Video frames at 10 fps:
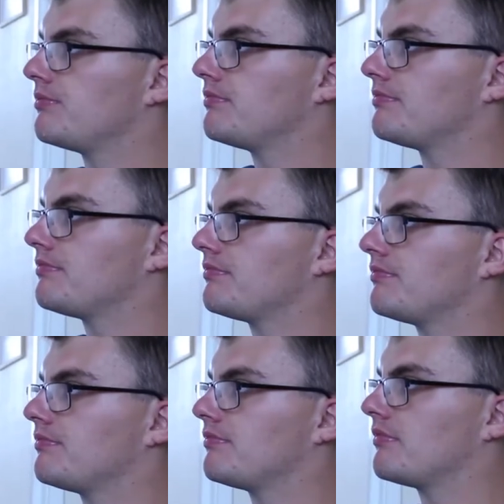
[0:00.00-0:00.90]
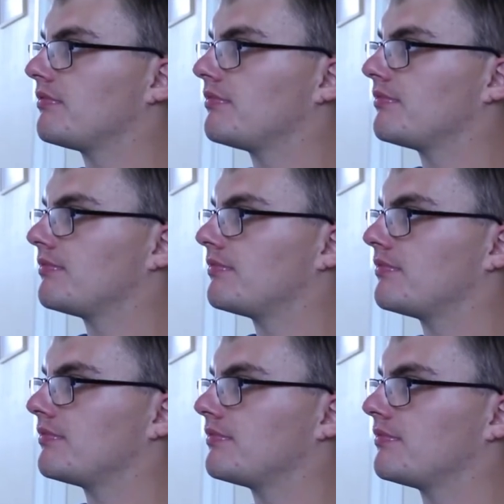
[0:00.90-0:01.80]
be more
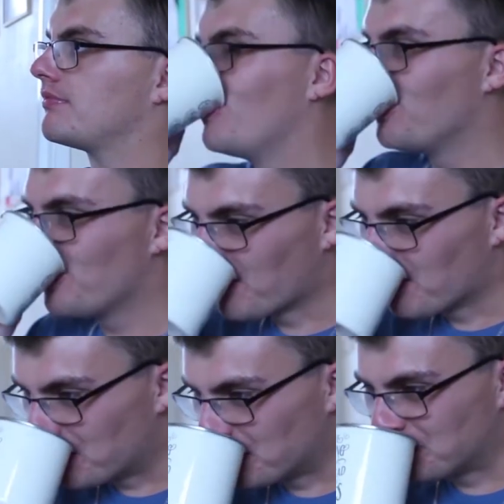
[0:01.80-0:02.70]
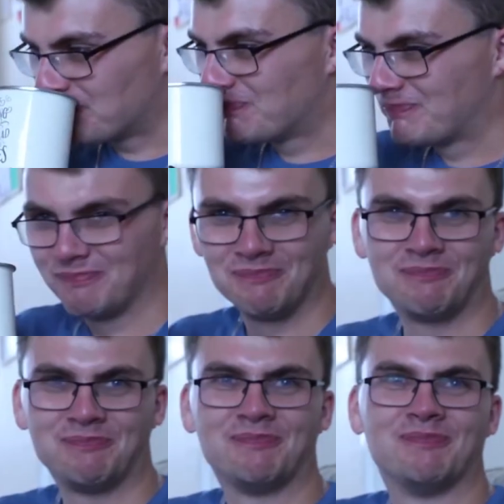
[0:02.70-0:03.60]
independent, what I
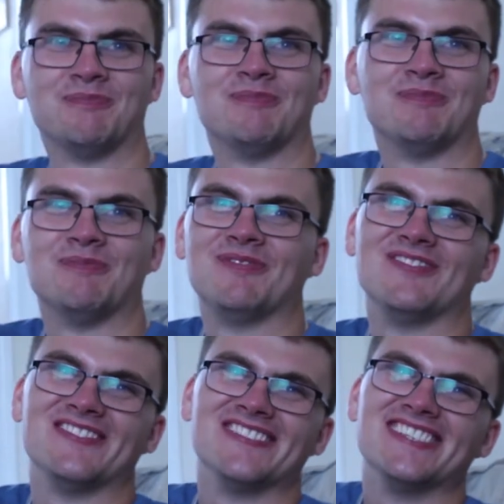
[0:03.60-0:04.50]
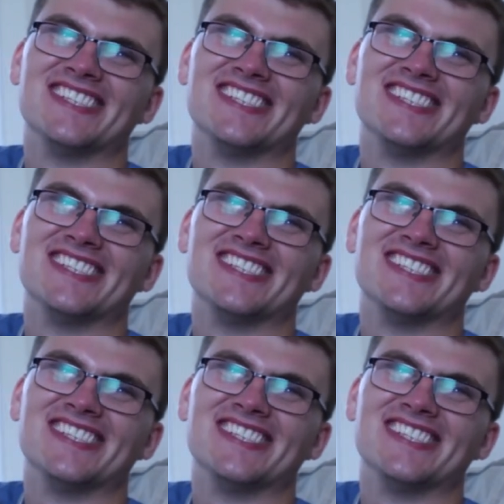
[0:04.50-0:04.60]
do now, see?